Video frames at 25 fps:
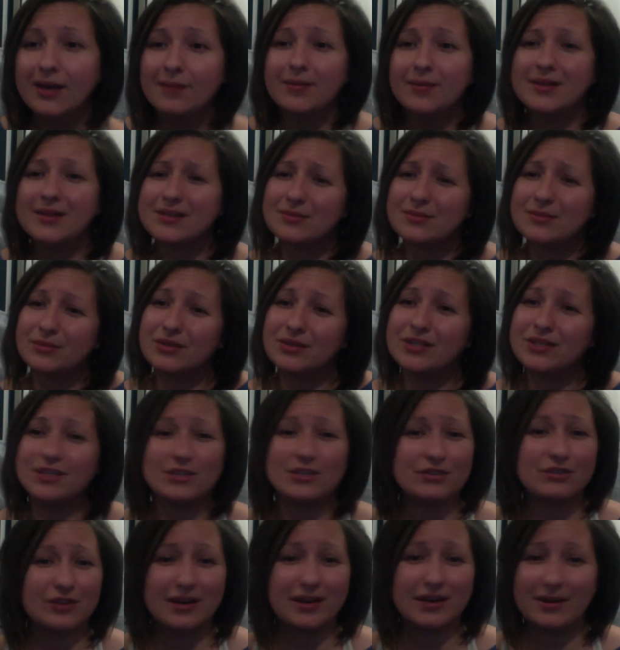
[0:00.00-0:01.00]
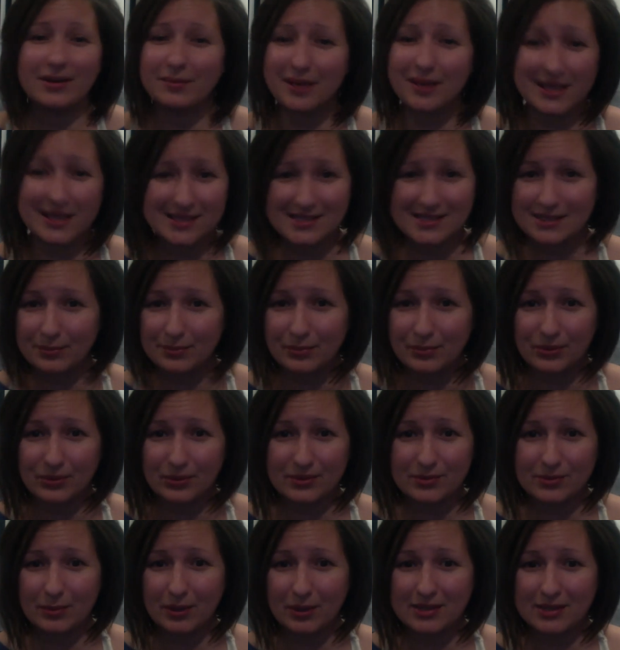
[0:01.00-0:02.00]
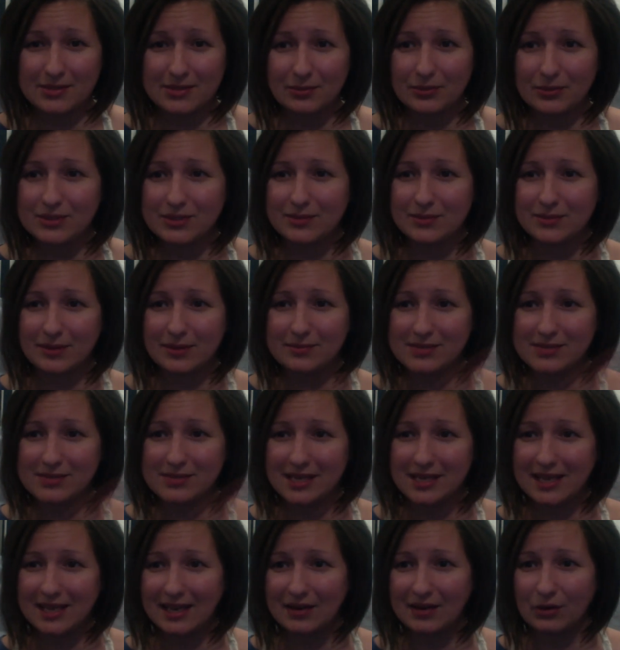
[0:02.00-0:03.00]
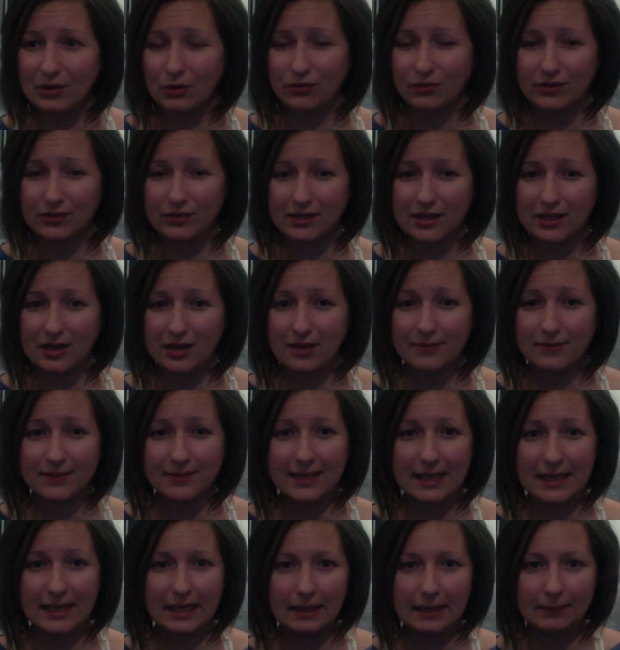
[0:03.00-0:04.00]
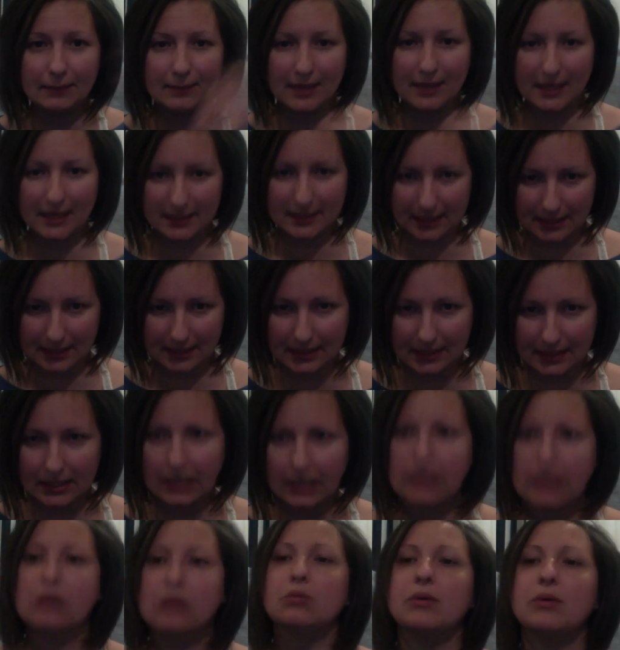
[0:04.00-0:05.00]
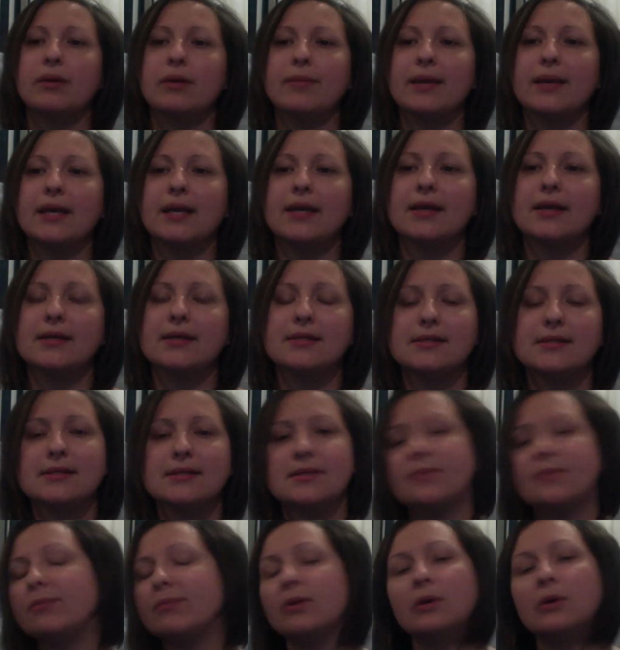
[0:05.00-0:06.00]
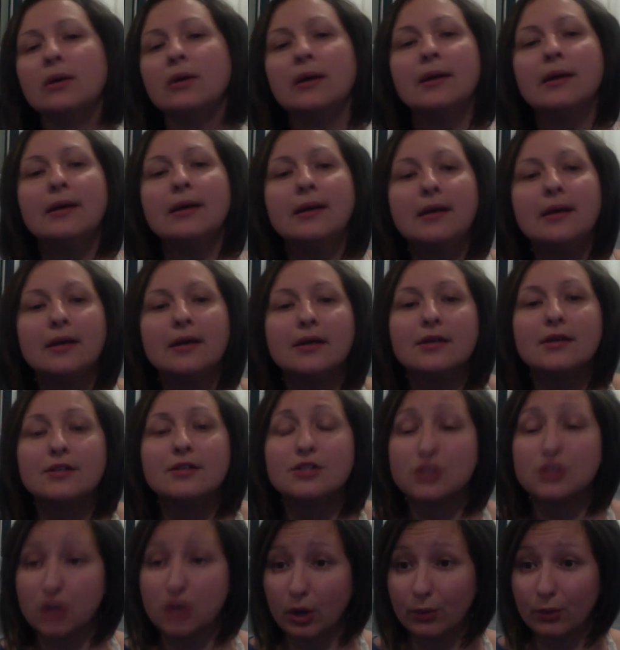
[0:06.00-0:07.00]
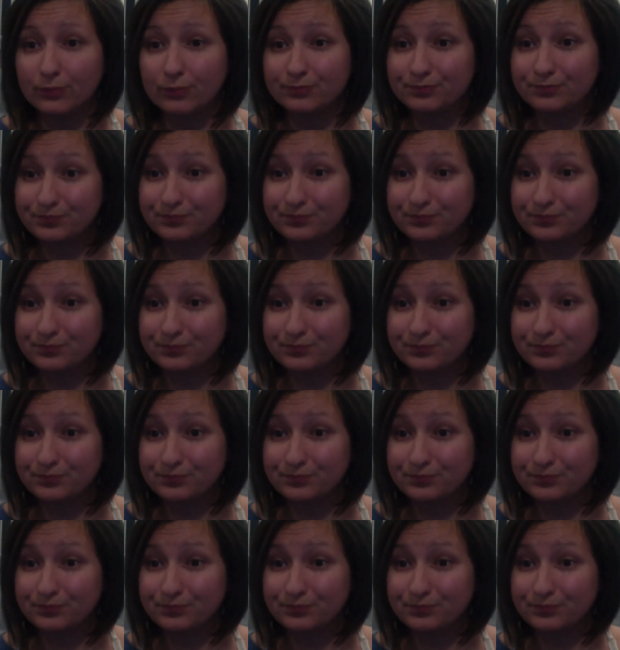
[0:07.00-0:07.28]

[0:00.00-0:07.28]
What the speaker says: Because I'm really just trying to make it simple as possible. Sometimes I get overly complicated, but at the end of the day, I want to make it nice and simple. So,